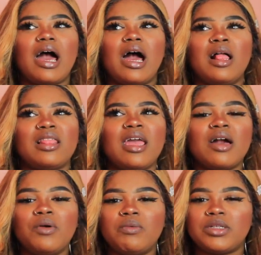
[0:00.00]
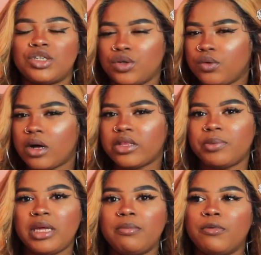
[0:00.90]
I think I went with 2 other
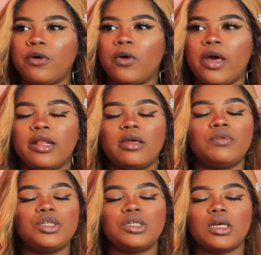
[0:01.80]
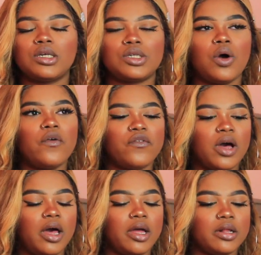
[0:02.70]
people, and it was just so
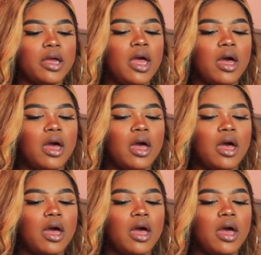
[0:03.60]
fun.